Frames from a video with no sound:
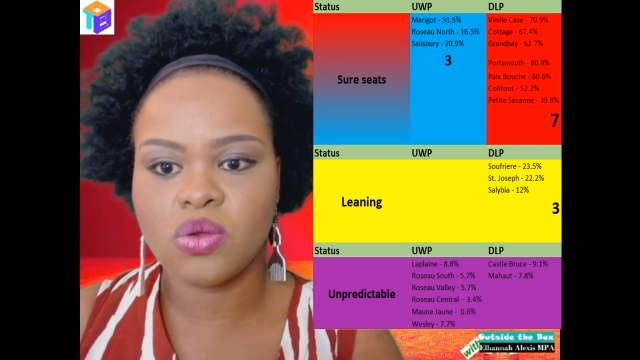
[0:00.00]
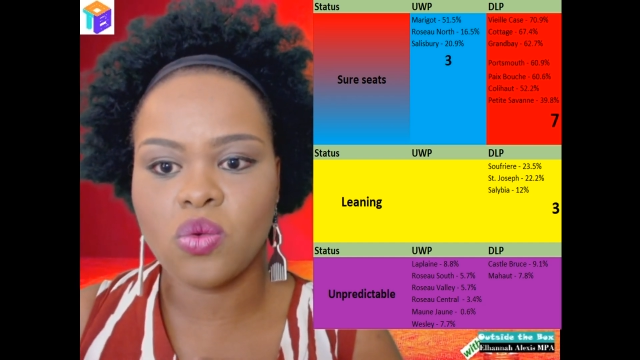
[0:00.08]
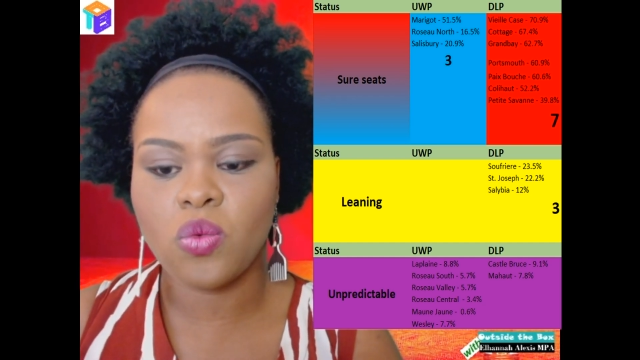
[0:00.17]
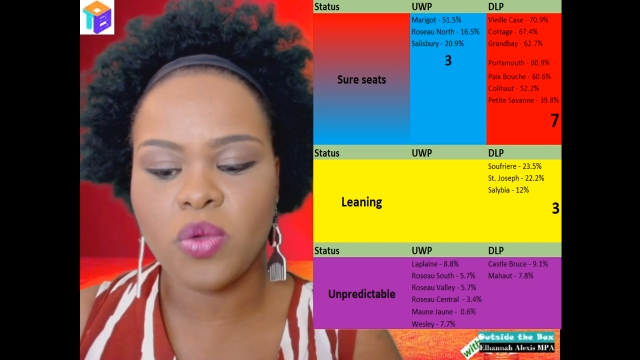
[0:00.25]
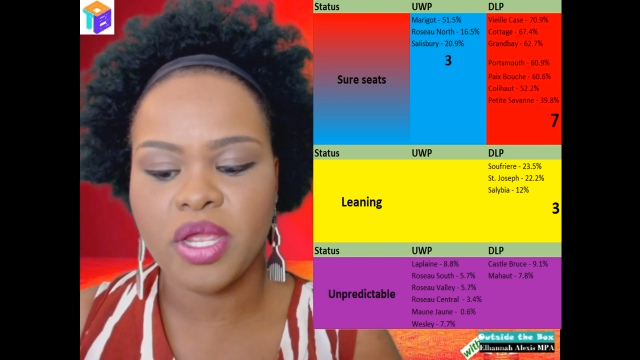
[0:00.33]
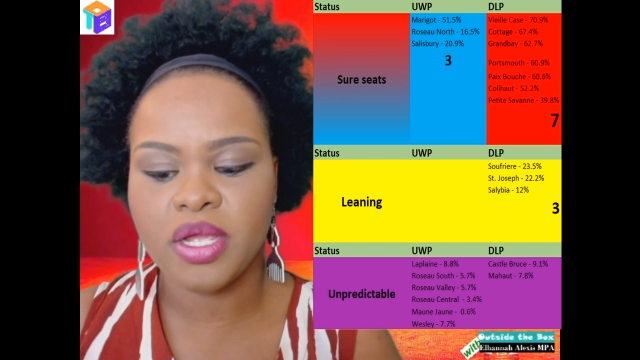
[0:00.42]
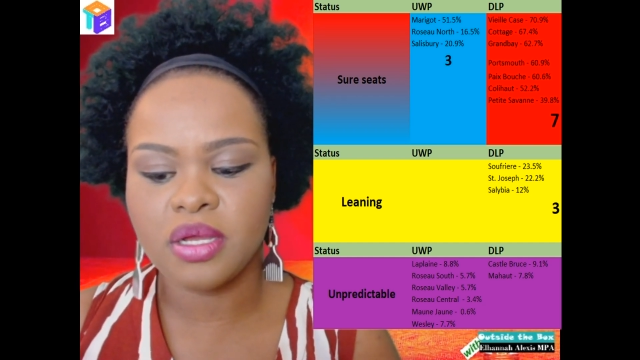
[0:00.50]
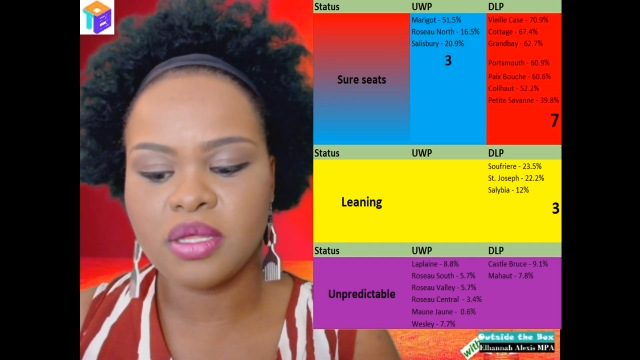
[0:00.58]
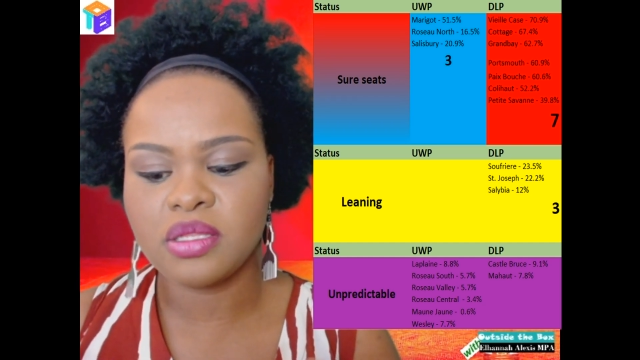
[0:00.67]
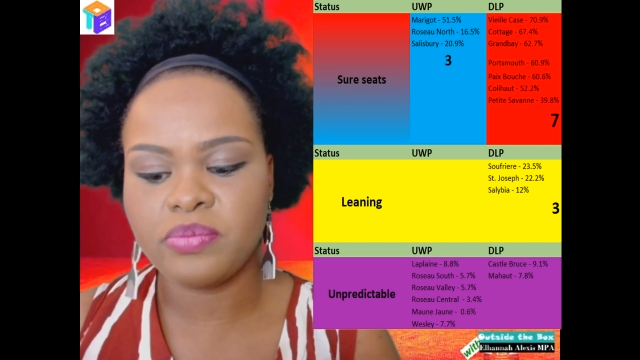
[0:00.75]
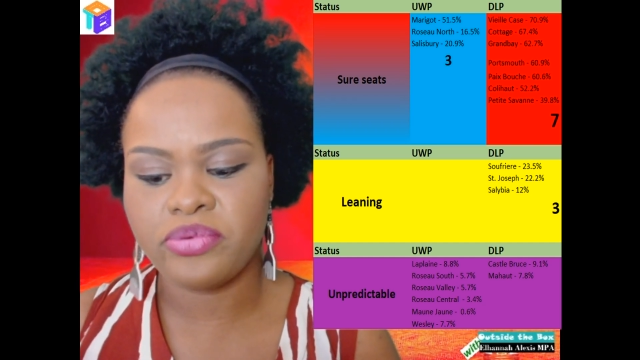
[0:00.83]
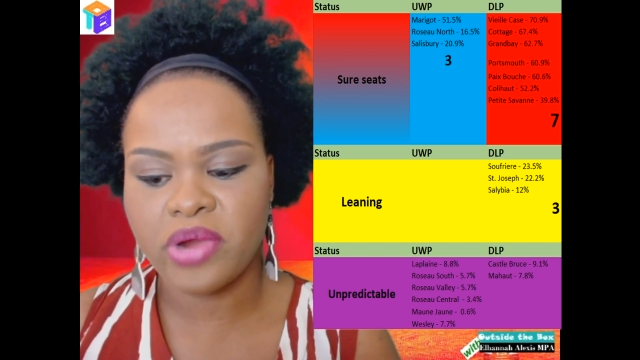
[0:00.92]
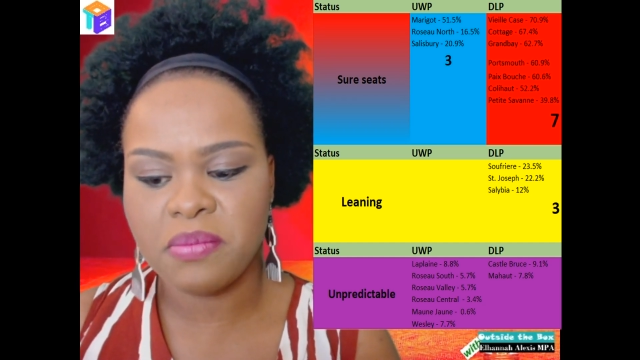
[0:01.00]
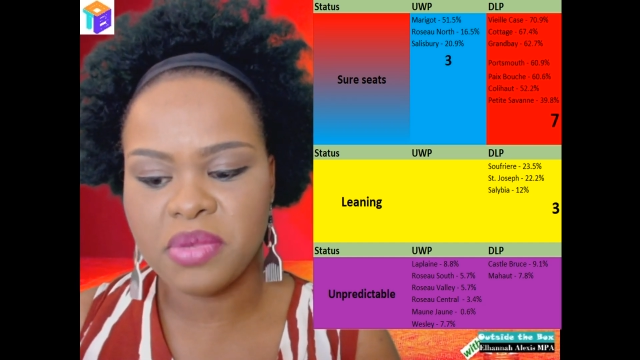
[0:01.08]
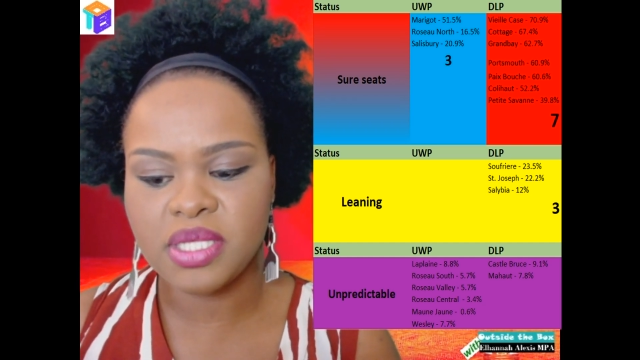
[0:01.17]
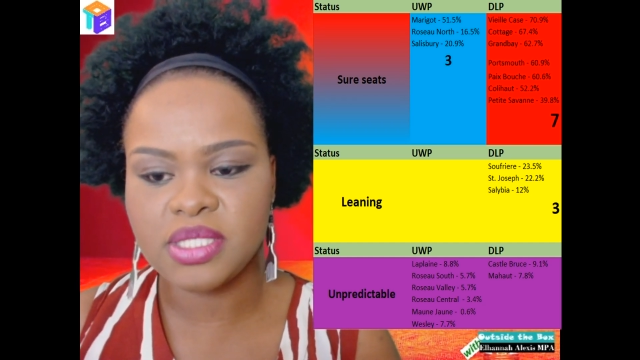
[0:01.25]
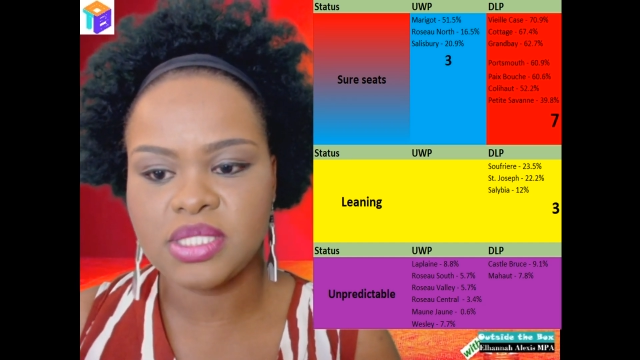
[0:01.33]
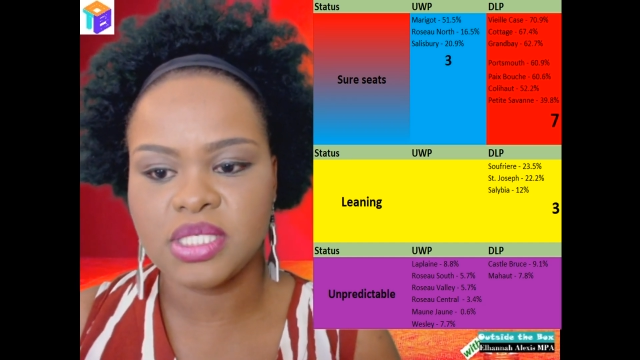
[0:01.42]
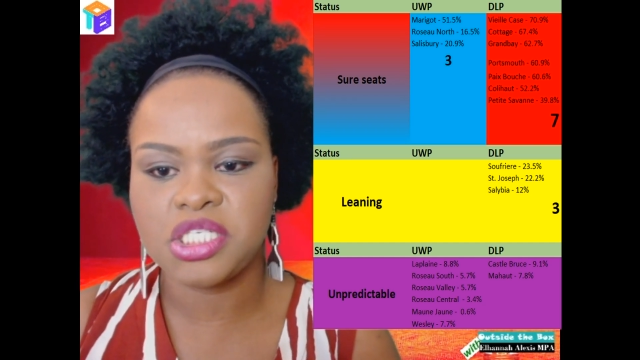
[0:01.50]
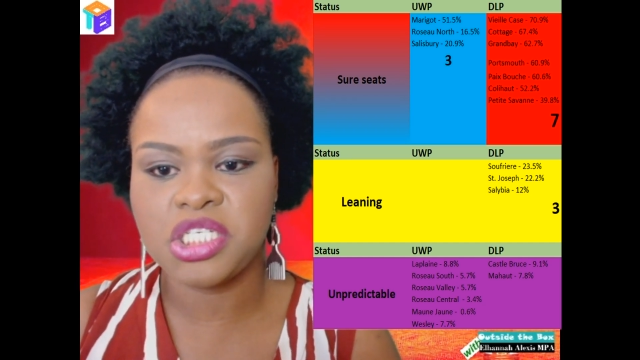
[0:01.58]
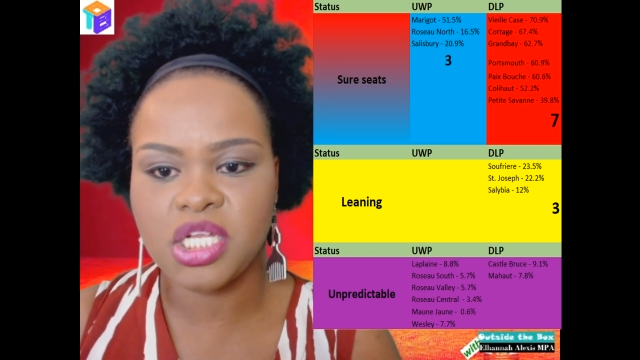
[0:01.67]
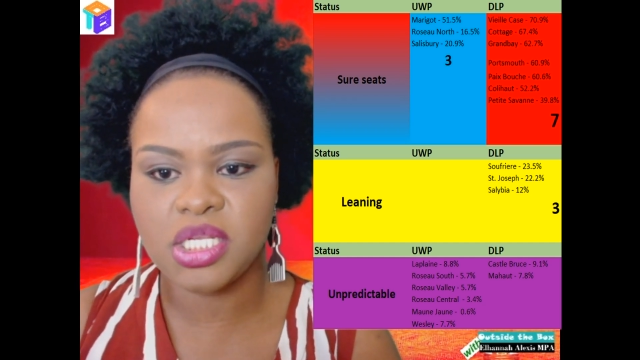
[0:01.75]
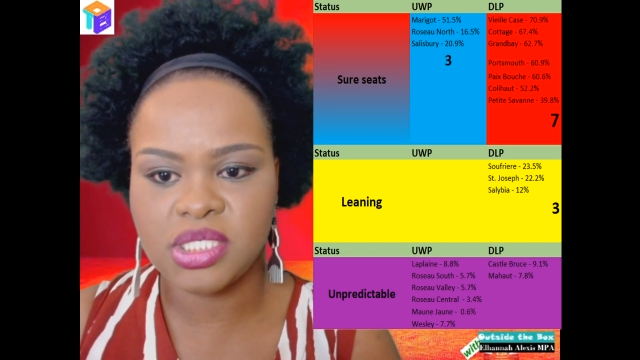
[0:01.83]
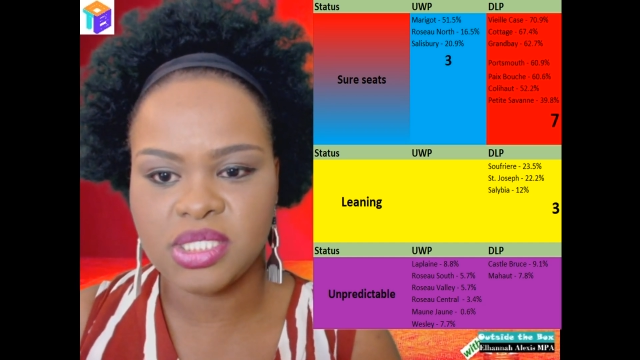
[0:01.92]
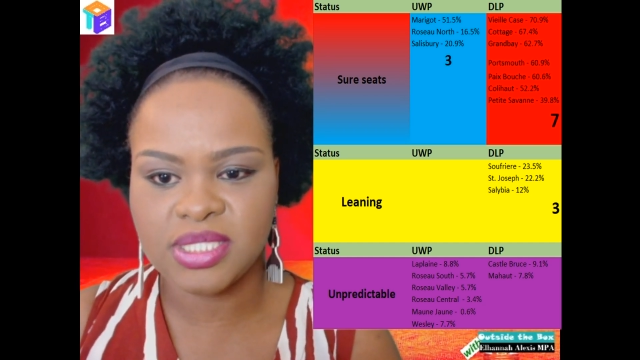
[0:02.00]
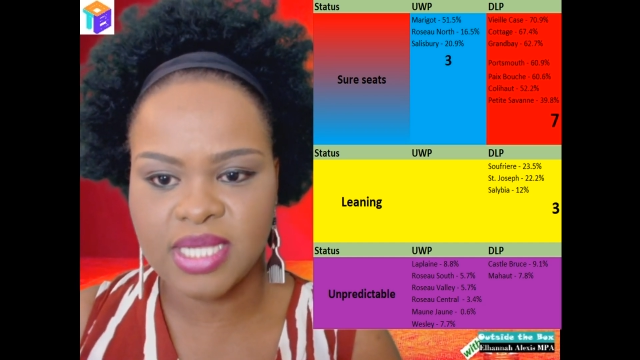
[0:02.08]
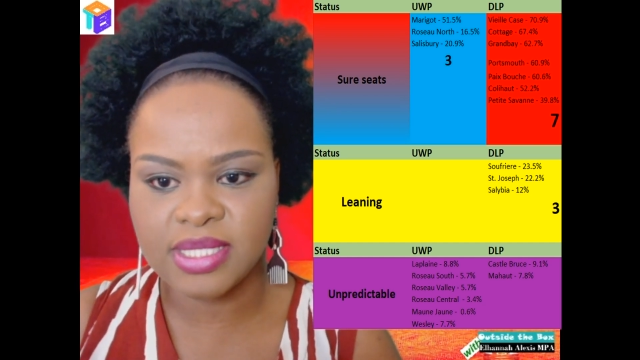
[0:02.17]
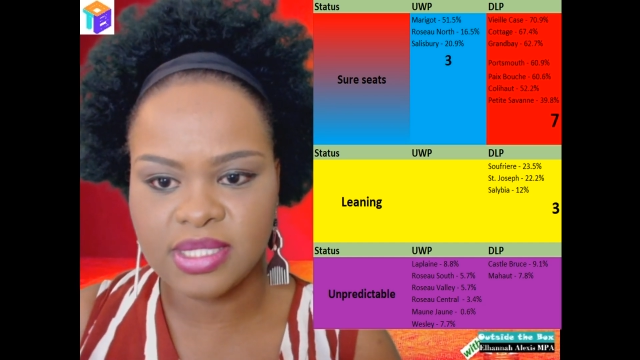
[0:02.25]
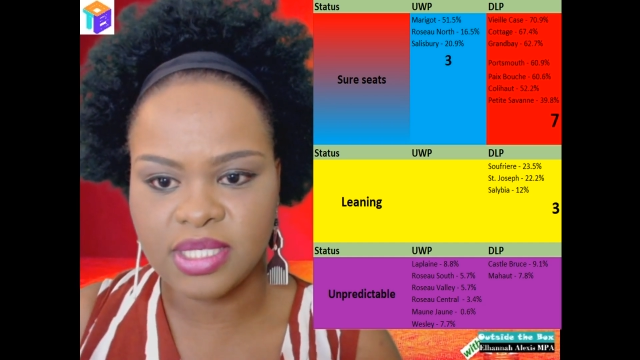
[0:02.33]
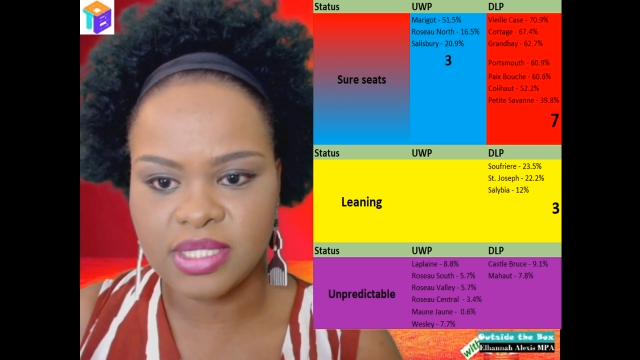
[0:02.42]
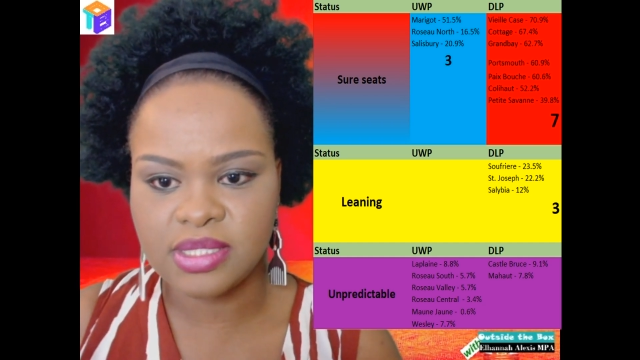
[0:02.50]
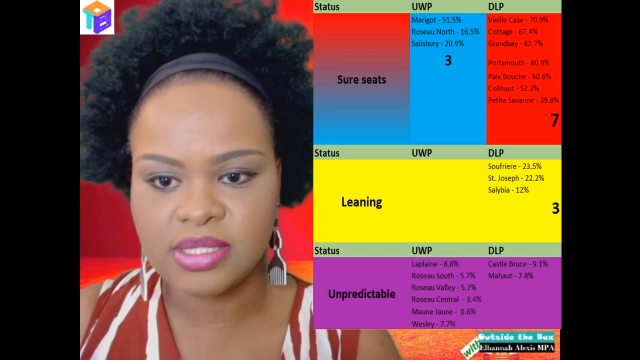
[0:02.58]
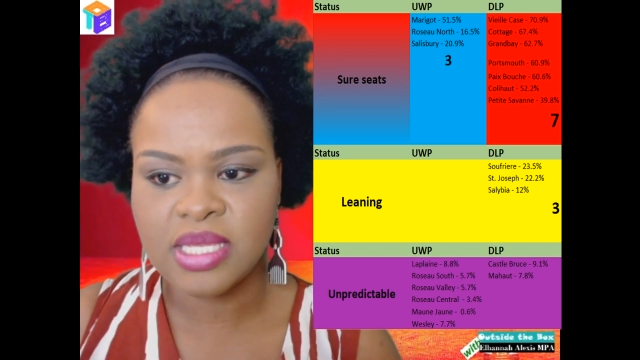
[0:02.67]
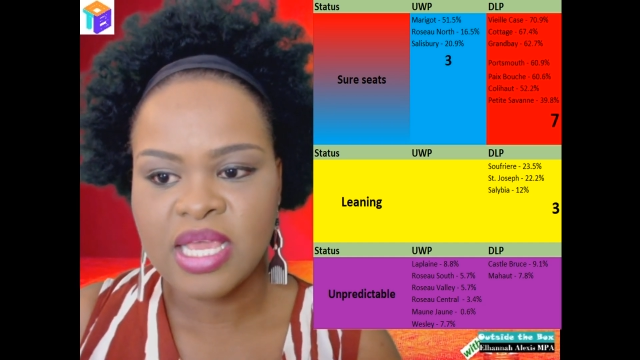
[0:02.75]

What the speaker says: where the Prime Minister changed his candidates